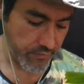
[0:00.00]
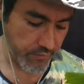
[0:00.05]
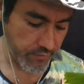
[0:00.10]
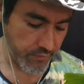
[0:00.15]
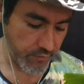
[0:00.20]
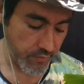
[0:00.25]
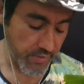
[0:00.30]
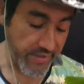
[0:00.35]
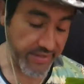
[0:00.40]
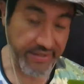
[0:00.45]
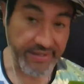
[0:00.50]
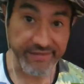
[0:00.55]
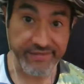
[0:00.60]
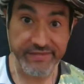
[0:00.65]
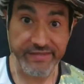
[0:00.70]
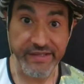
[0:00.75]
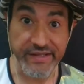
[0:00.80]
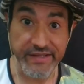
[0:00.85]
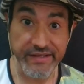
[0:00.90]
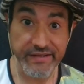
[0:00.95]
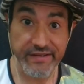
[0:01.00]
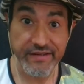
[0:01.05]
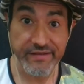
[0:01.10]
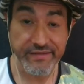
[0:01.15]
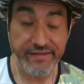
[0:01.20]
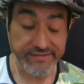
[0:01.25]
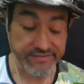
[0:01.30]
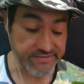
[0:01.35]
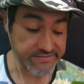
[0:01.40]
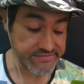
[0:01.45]
why I think
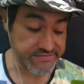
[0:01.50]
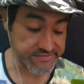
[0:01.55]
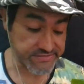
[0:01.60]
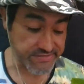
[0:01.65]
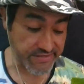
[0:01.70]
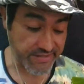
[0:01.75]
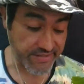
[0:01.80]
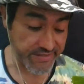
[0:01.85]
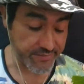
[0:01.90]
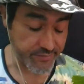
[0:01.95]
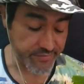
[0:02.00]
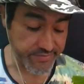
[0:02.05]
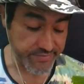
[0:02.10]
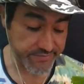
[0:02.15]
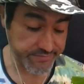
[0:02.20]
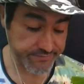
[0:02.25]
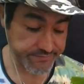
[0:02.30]
that this is a hybrid.